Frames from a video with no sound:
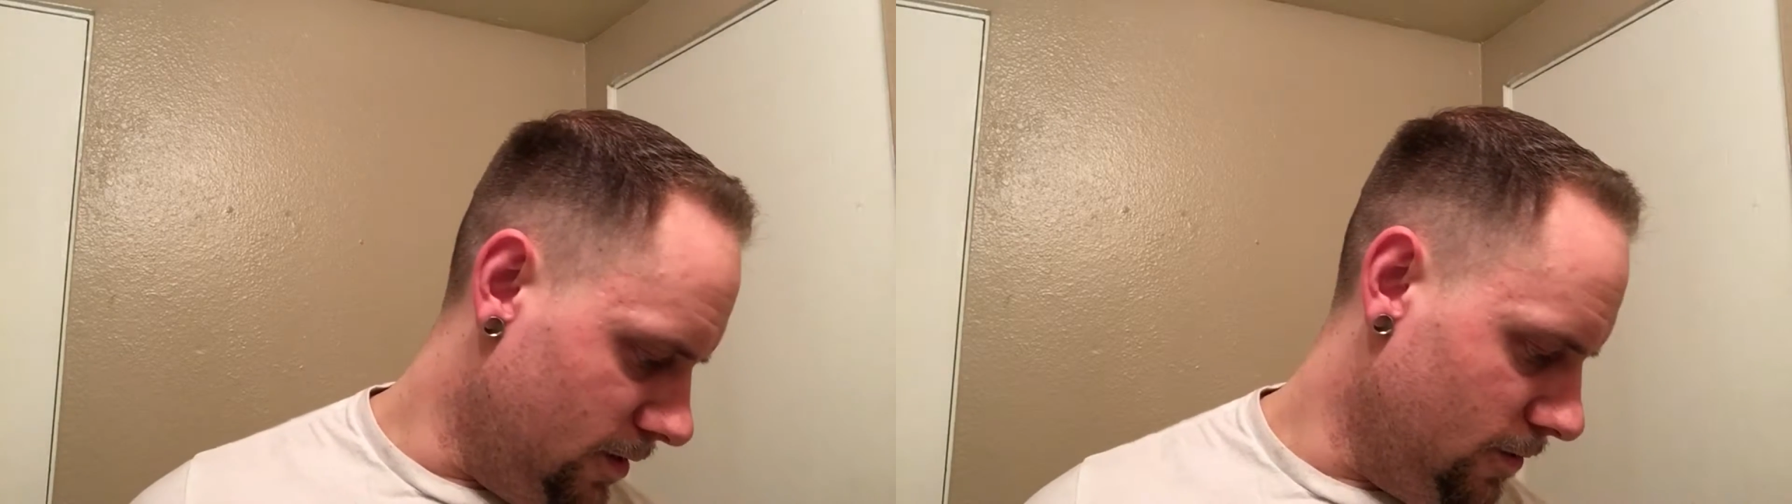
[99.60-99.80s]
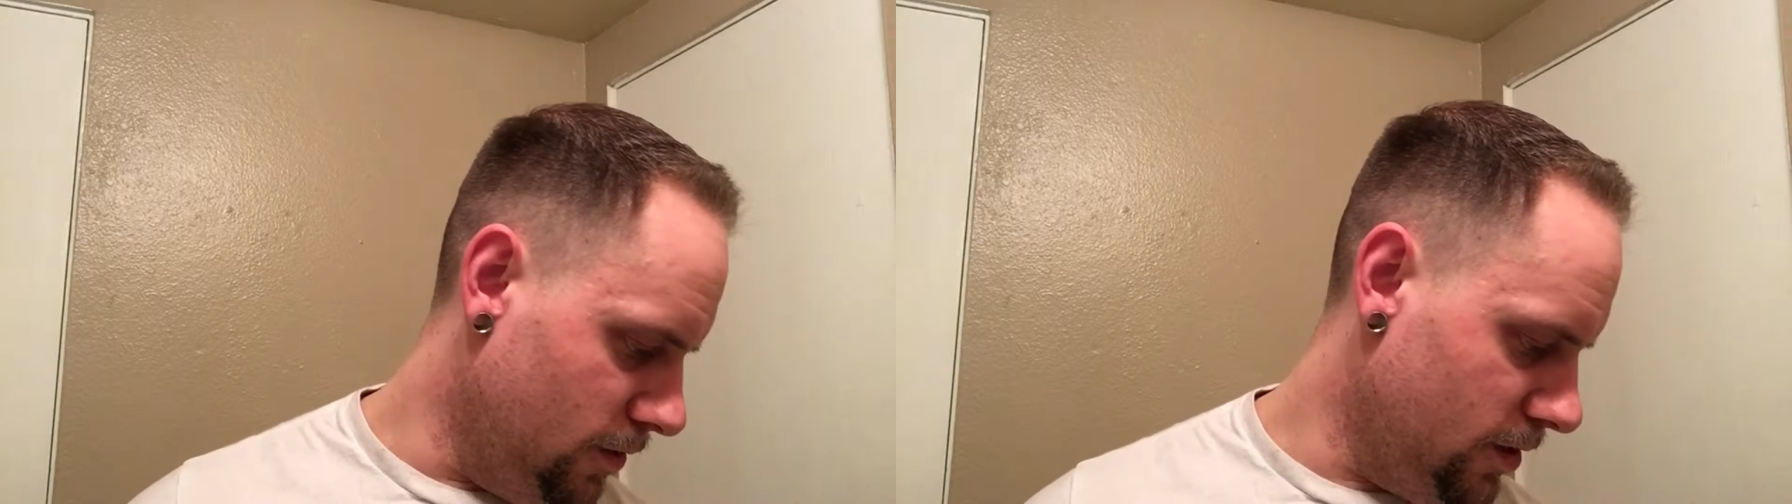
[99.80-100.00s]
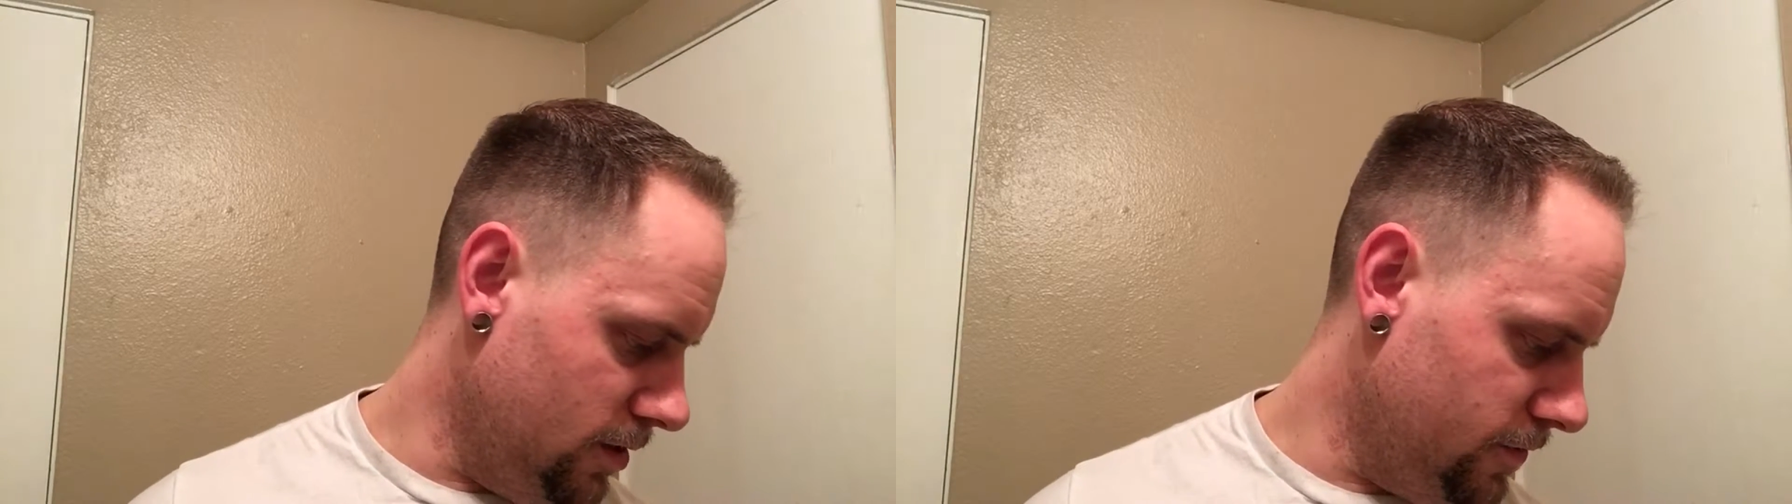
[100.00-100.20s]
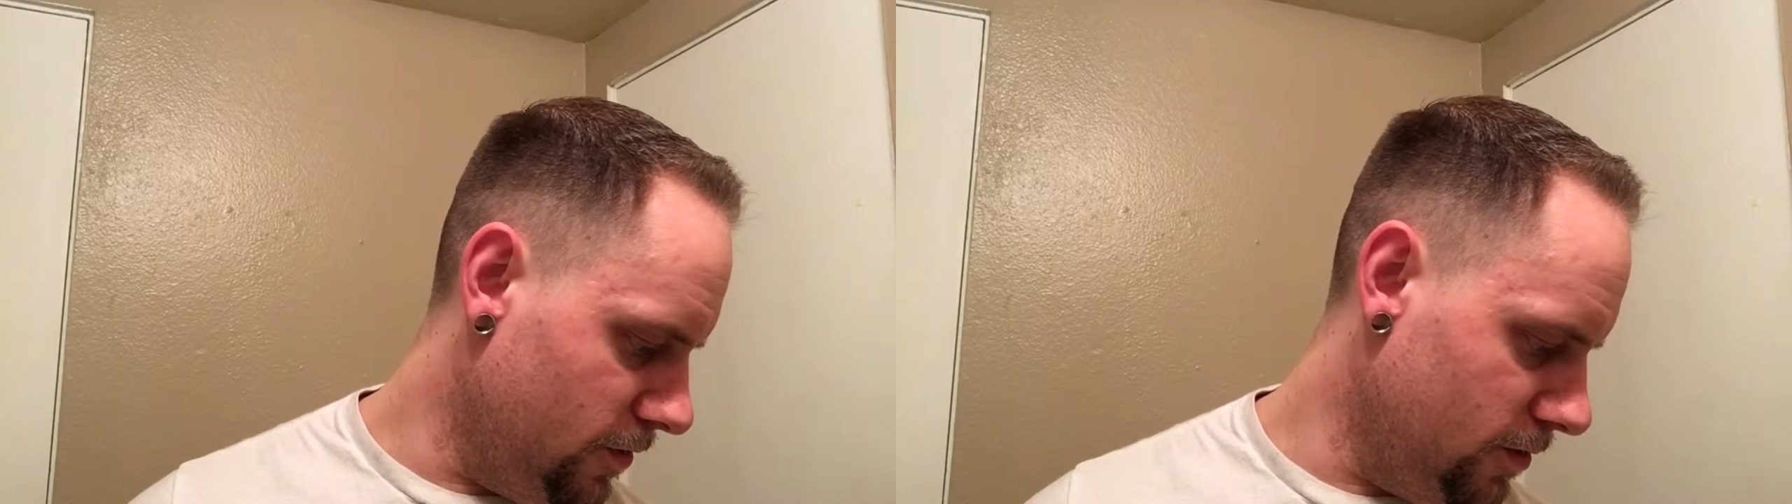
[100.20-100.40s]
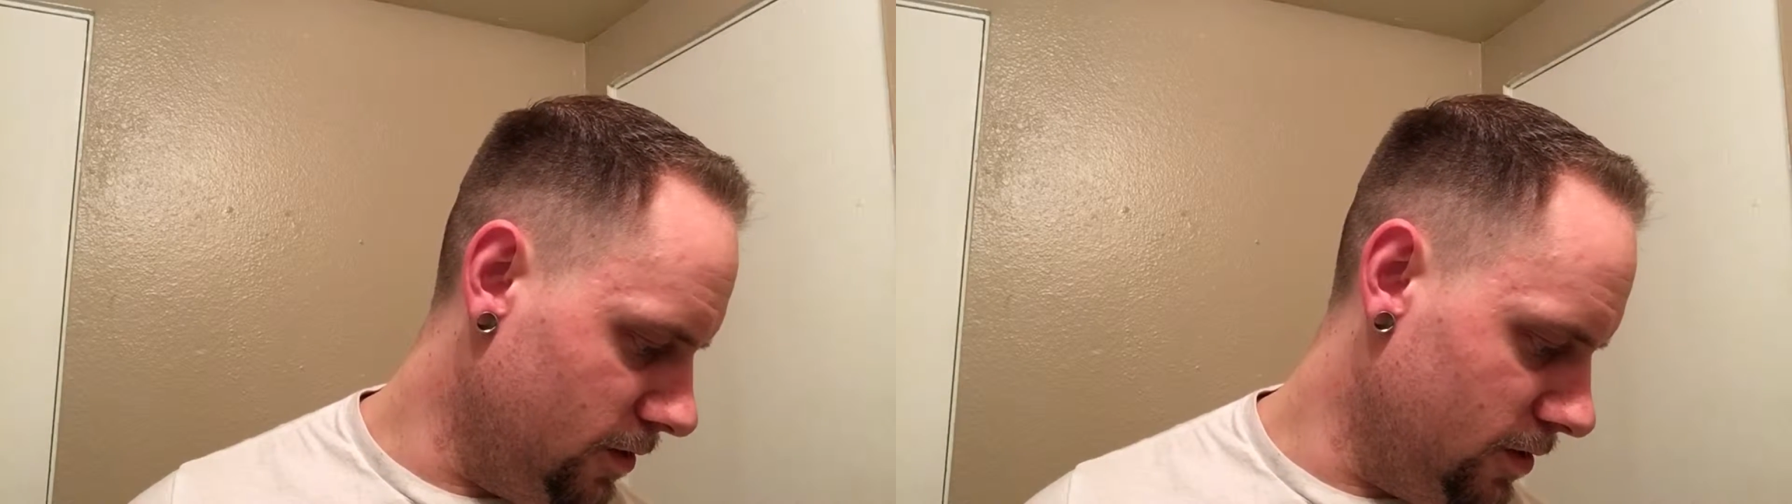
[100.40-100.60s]
with all
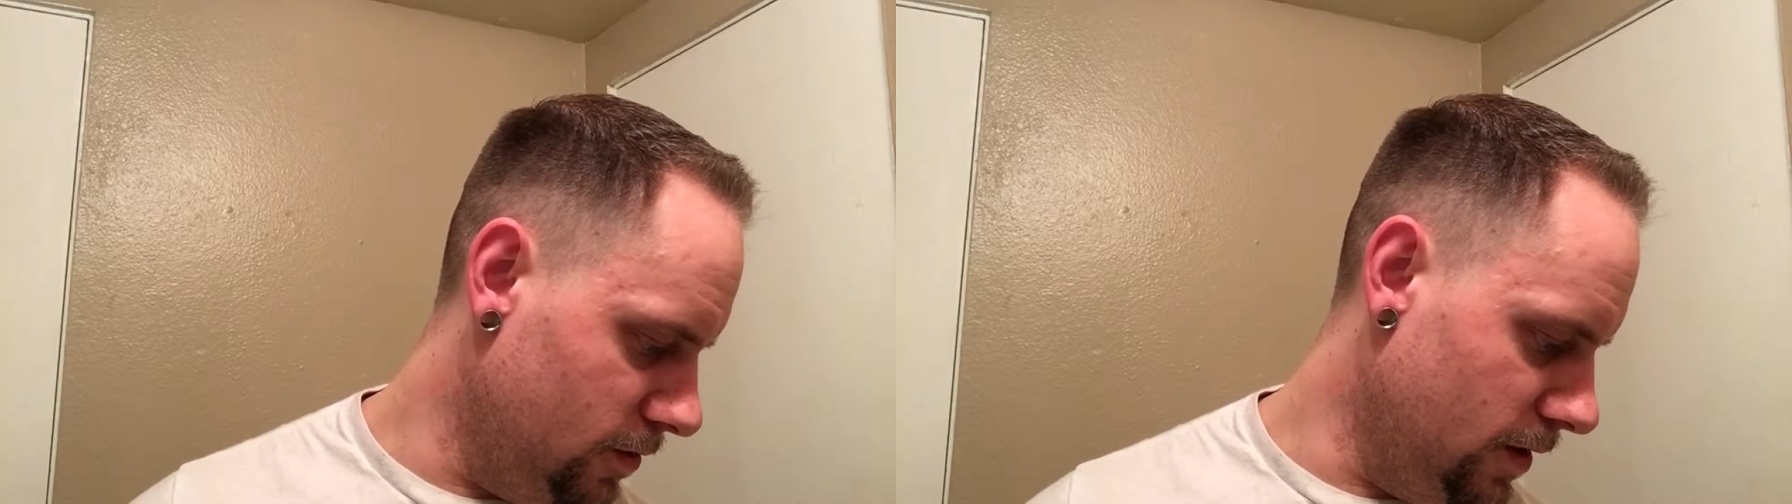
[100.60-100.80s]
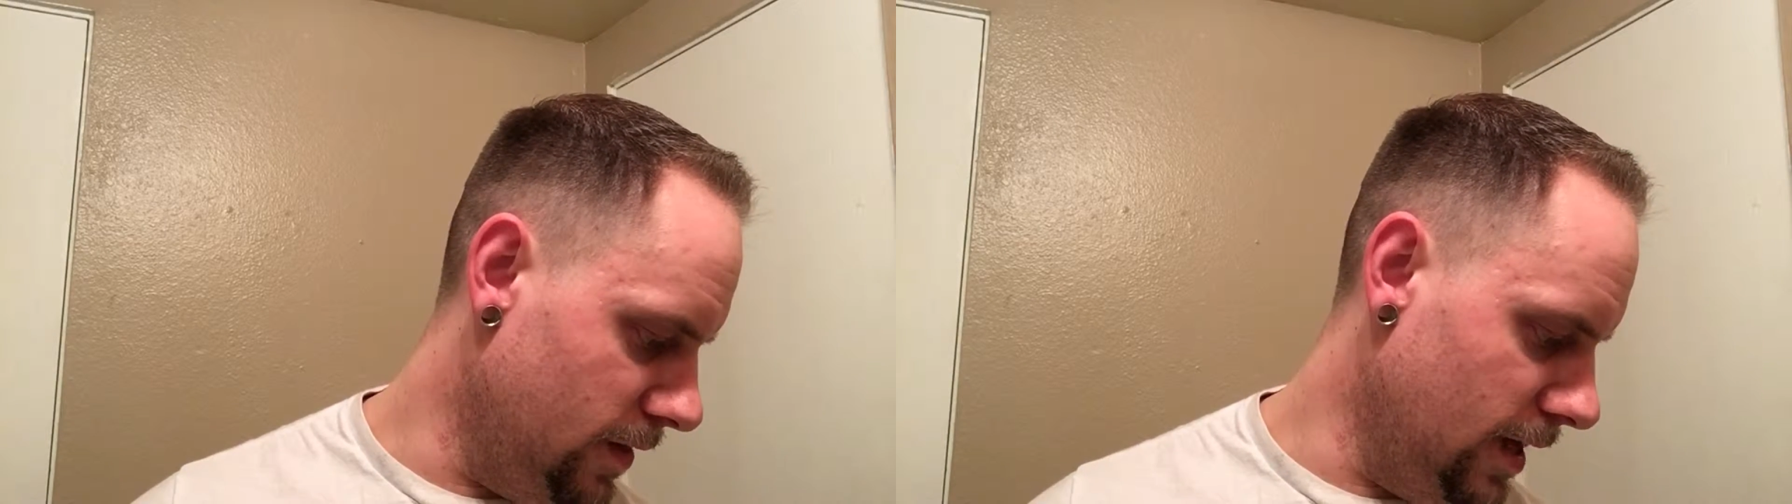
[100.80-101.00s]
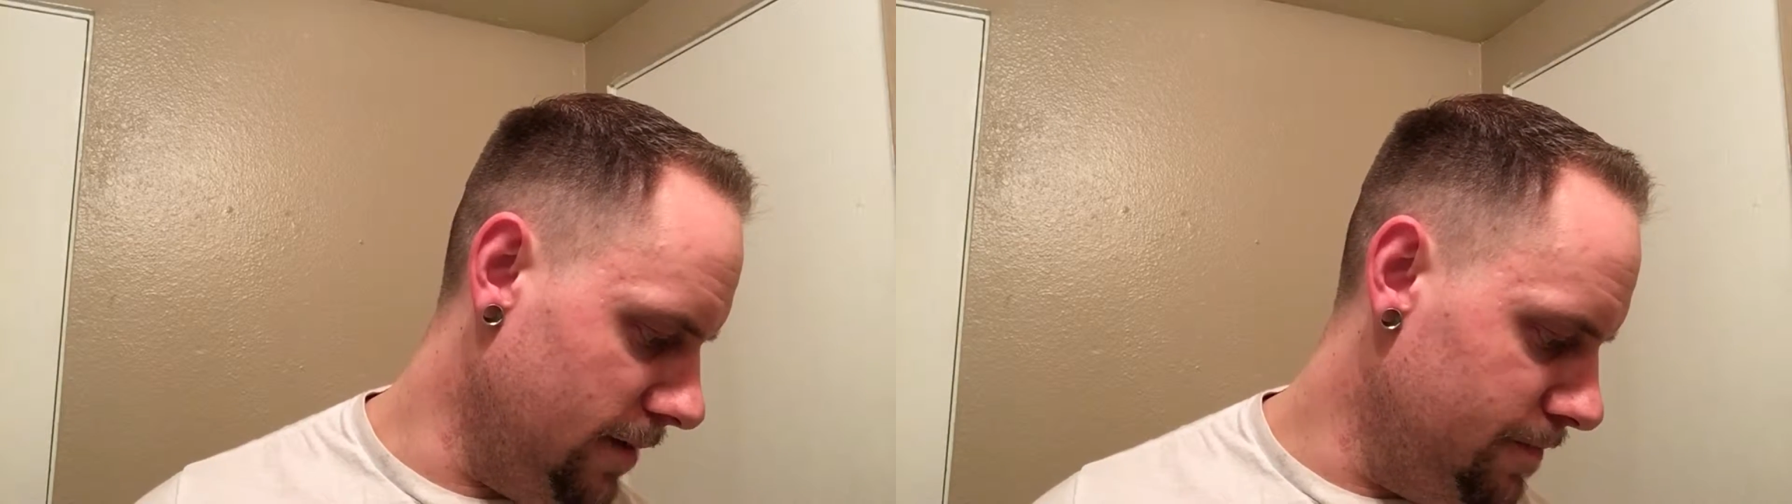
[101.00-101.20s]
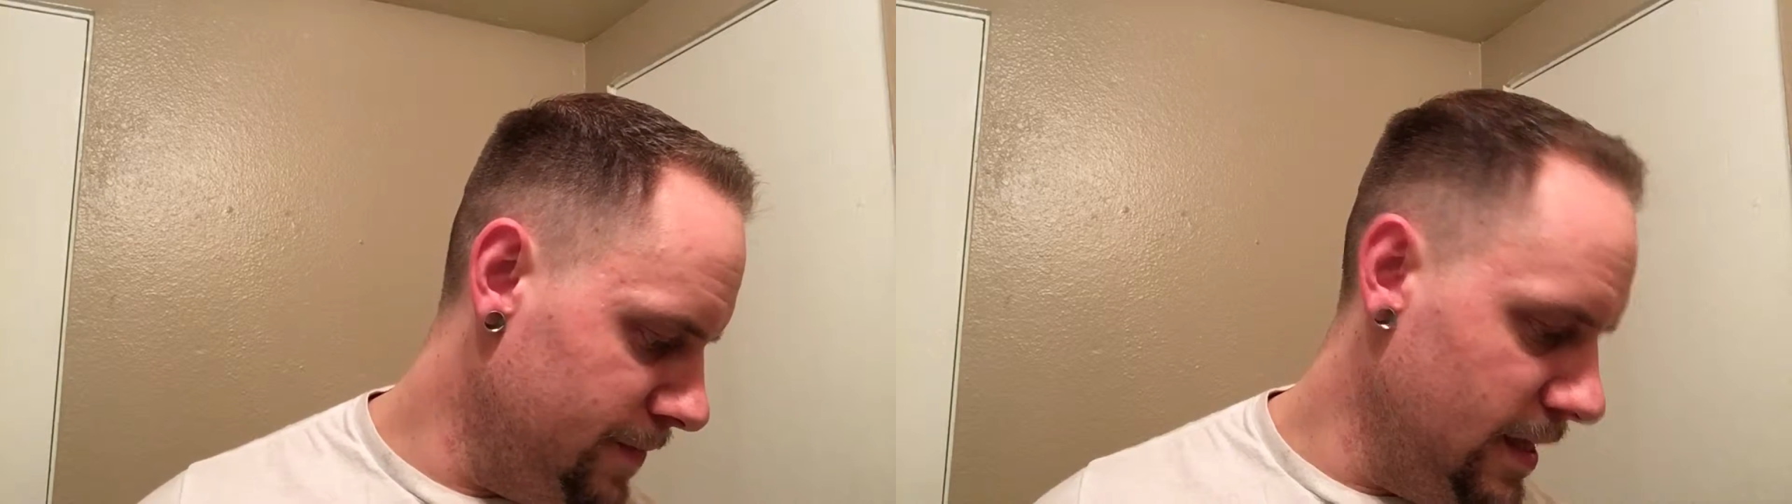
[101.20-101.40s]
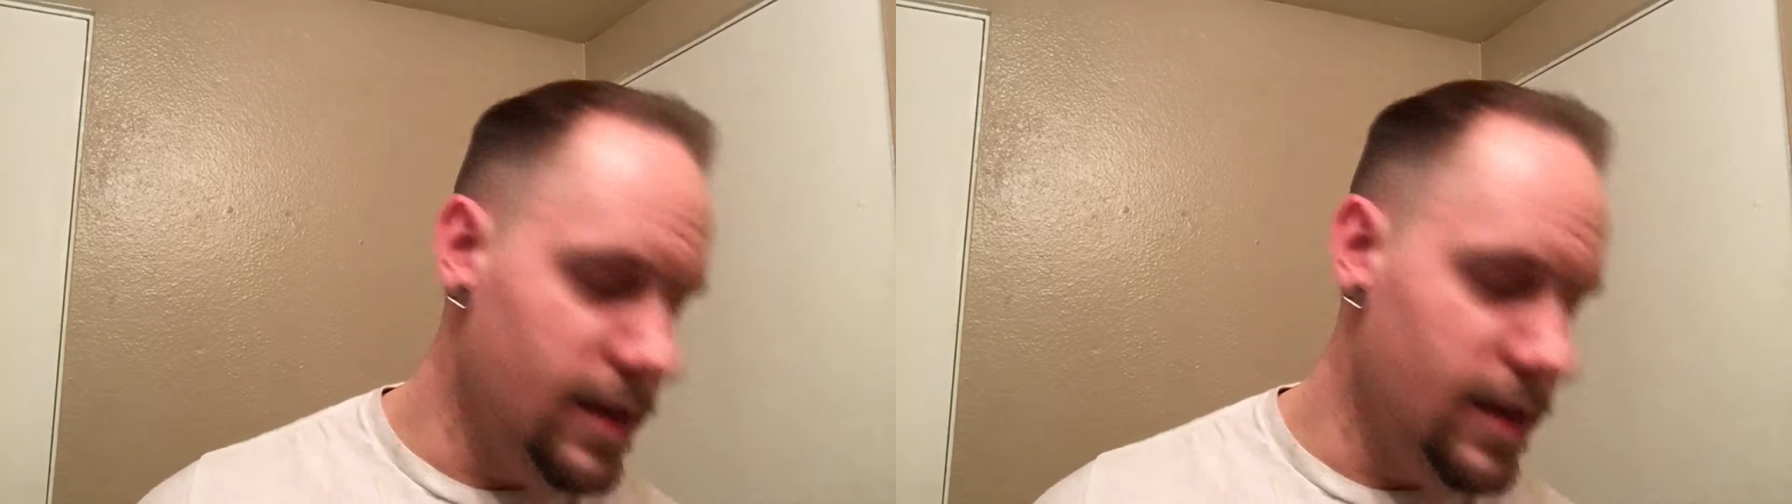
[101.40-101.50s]
further ado on that,